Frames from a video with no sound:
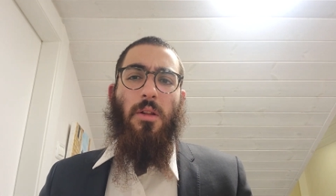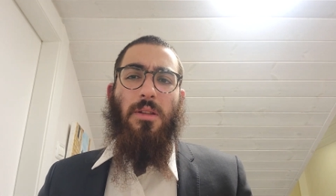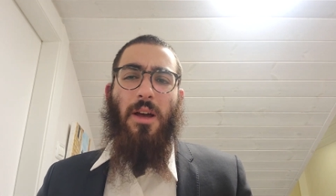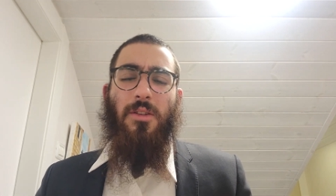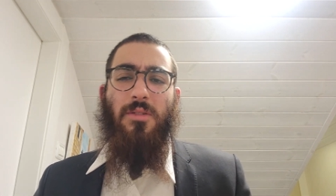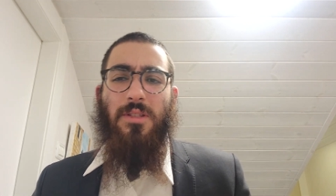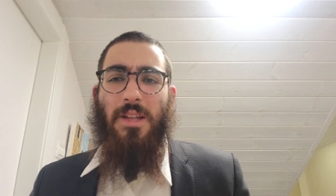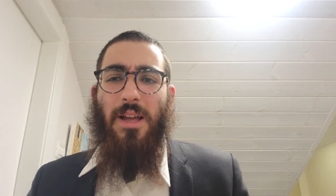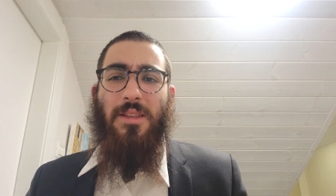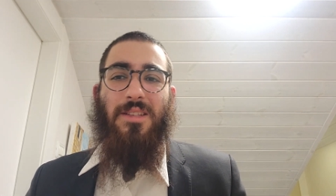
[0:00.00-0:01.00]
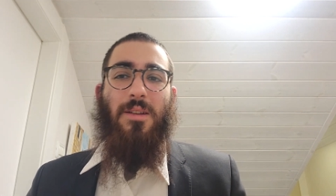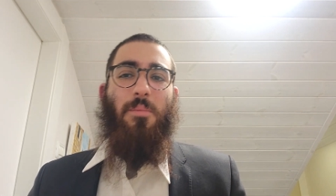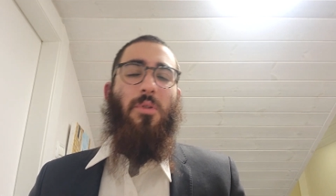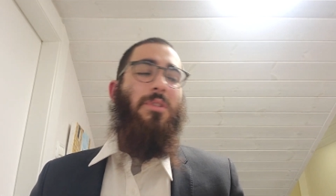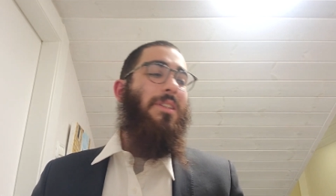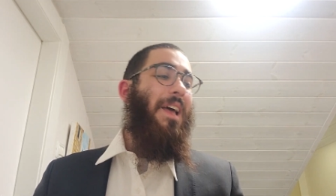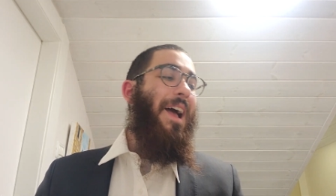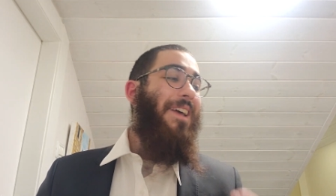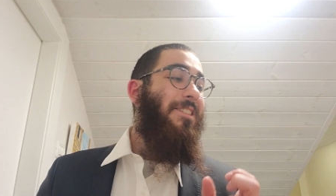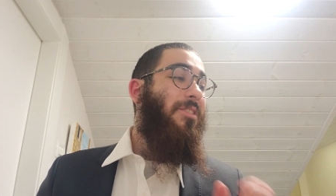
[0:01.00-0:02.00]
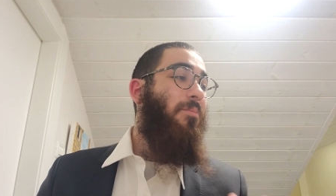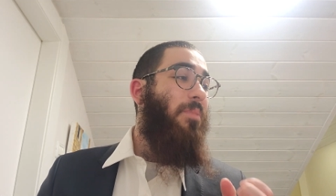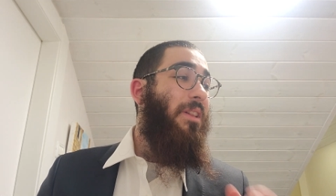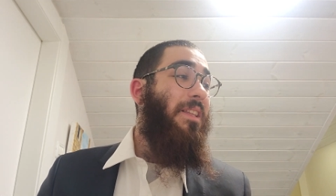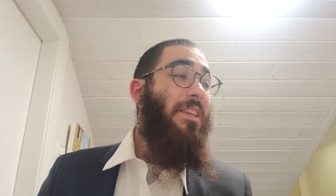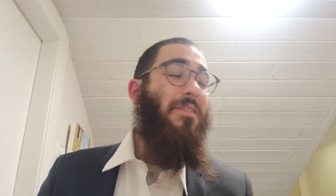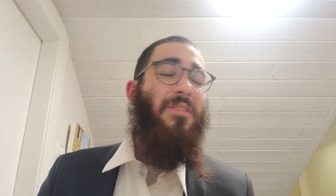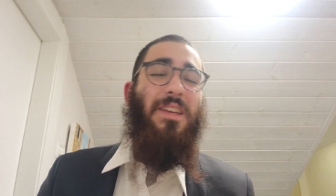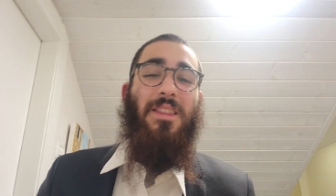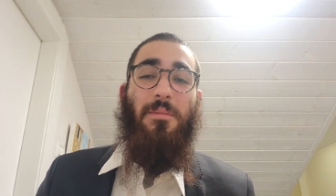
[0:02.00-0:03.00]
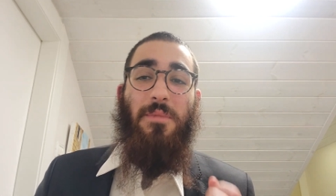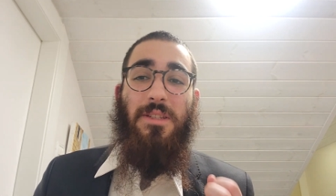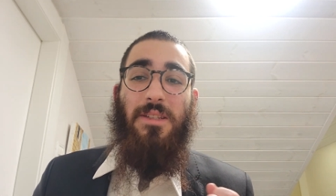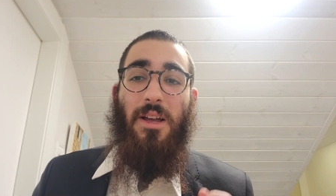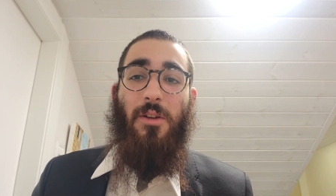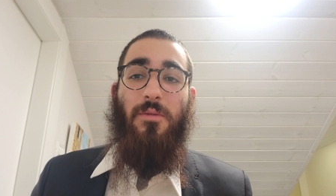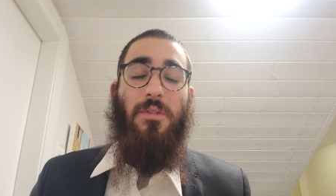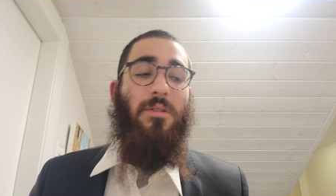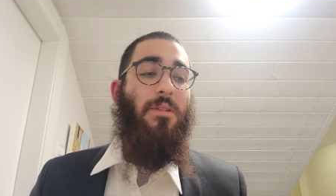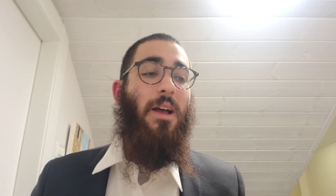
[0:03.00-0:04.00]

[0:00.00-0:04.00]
to understand this, a person has to believe in themselves,